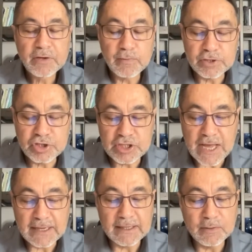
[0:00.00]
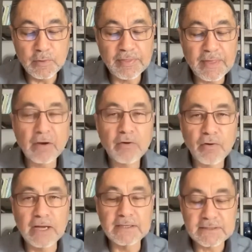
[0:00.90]
Christianity without
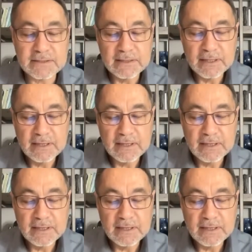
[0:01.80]
Christ,